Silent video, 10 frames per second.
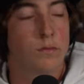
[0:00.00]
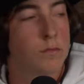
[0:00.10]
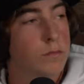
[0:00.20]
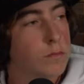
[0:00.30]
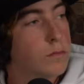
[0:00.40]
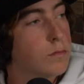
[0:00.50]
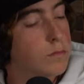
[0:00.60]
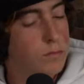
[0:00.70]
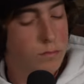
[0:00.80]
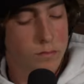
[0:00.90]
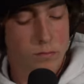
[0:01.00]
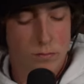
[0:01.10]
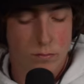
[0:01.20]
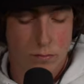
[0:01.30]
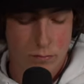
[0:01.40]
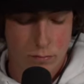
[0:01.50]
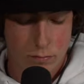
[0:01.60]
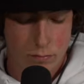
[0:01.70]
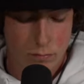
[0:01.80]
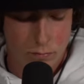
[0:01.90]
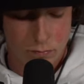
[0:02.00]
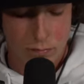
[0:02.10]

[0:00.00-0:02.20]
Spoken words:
[no speech]